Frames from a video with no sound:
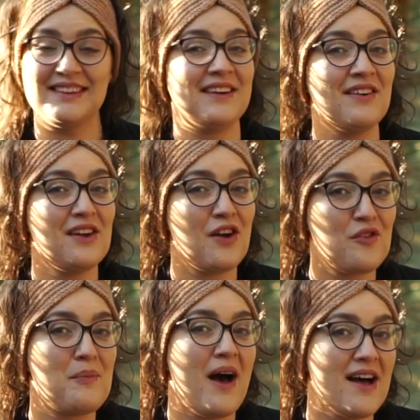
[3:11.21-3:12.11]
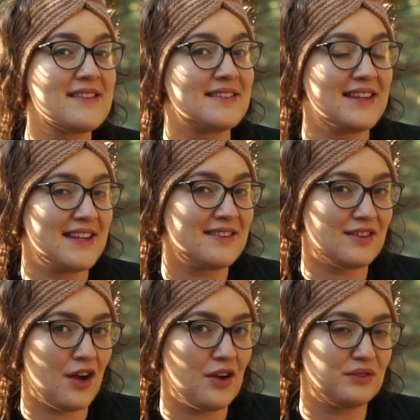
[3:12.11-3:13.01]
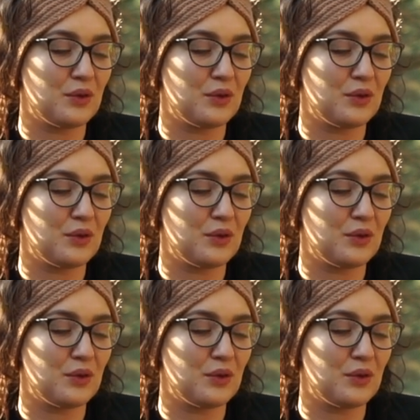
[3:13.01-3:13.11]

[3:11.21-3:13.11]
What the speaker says: There are a lot of parts to this stove,